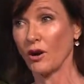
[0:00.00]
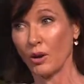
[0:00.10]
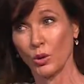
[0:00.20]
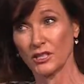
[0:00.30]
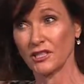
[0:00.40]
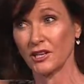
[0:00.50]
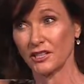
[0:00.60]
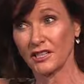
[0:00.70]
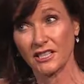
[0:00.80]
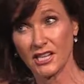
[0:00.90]
I wasn't going
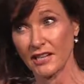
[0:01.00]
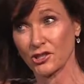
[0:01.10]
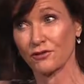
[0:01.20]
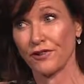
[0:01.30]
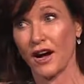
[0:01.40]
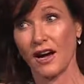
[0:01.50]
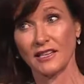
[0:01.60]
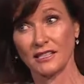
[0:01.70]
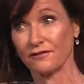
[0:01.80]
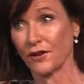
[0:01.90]
to
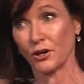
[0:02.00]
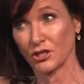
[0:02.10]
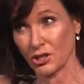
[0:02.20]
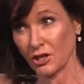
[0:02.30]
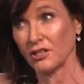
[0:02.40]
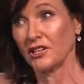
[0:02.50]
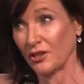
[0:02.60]
catastrophize and focus on